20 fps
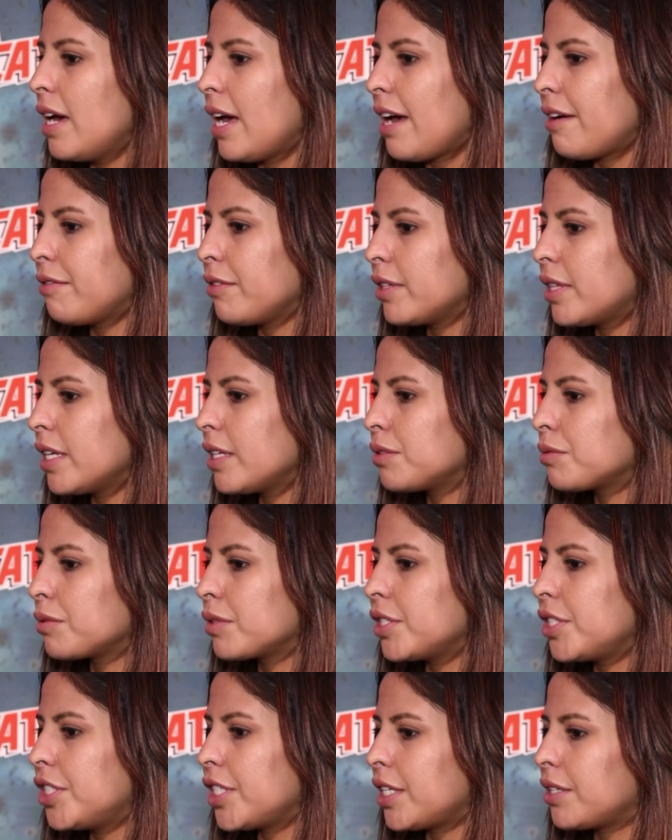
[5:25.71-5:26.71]
Everything's
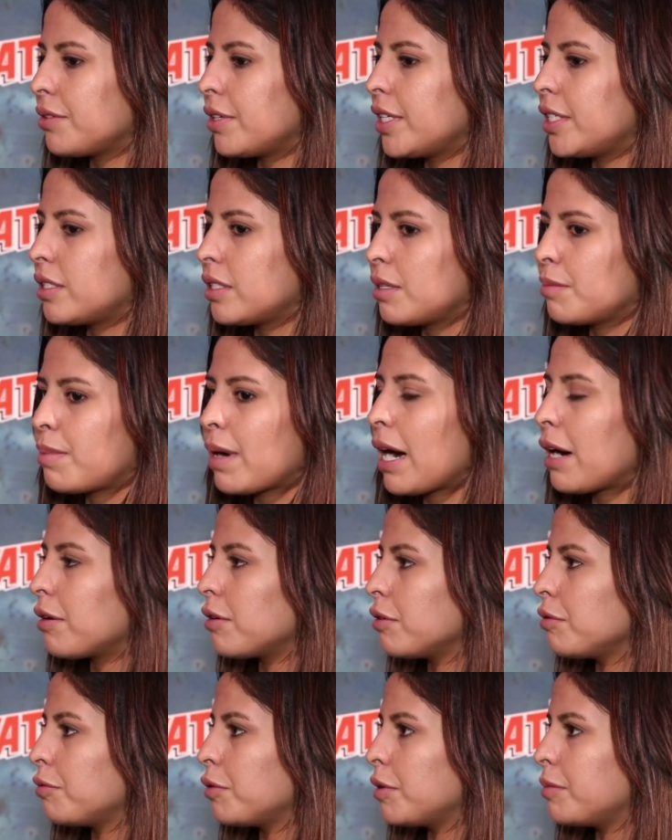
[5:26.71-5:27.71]
really generated to the
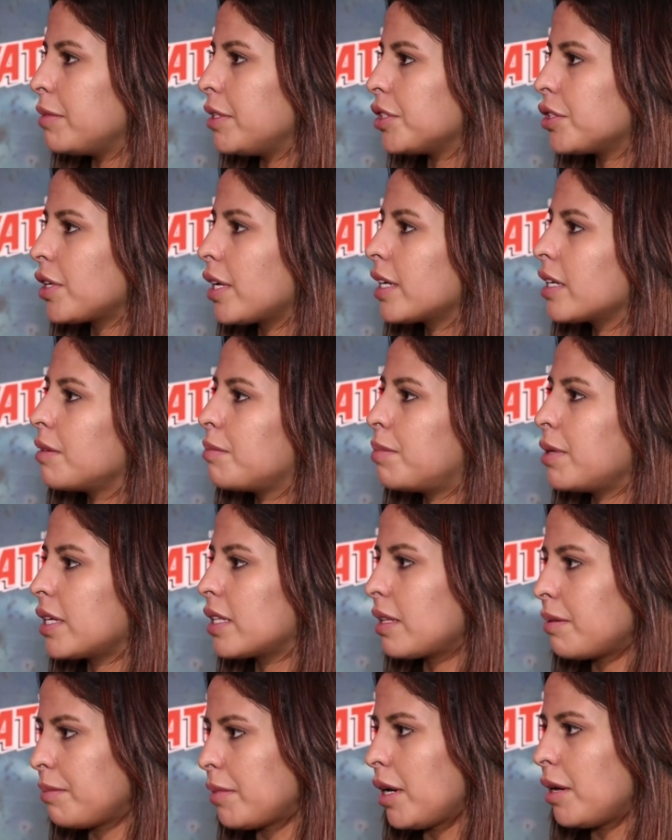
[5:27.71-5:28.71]
power of women trying to
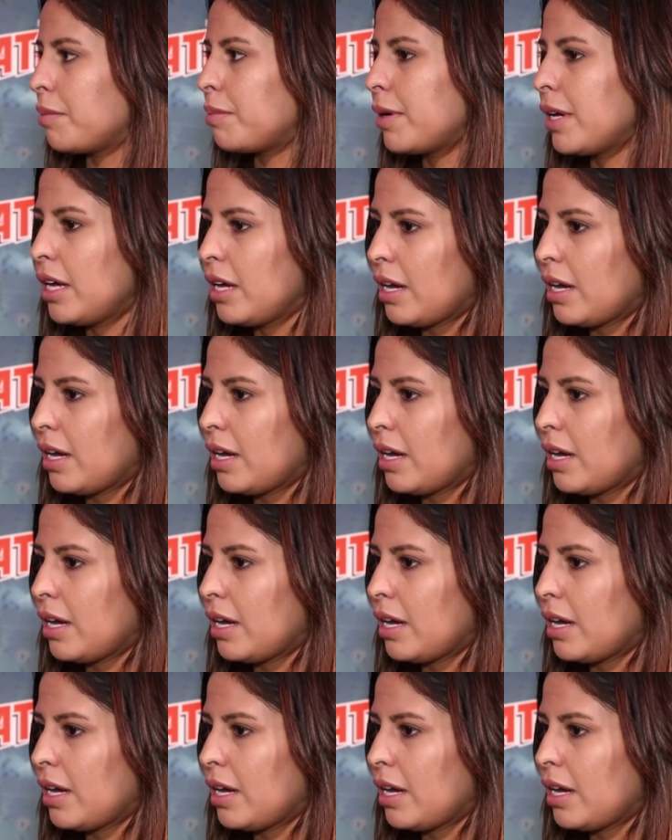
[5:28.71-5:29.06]
pick them up.